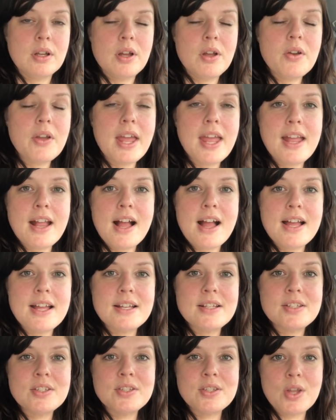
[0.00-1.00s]
Okay
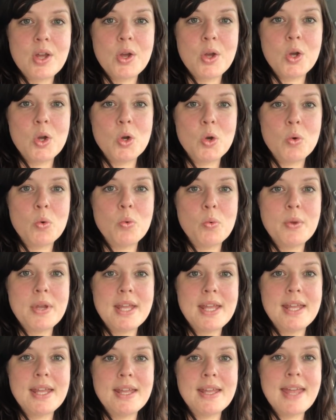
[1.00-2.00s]
guys, so
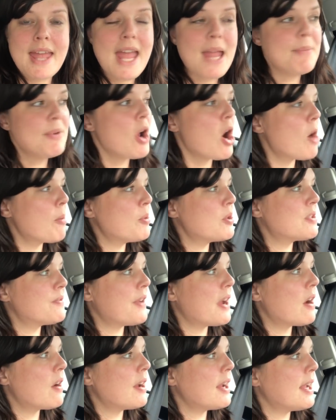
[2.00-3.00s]
we came to Harper's
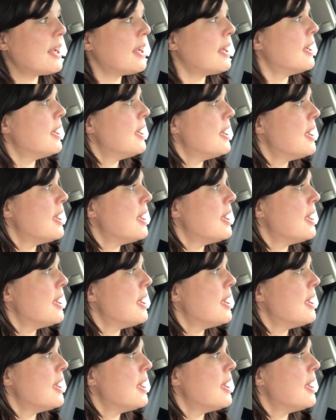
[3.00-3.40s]
Ferry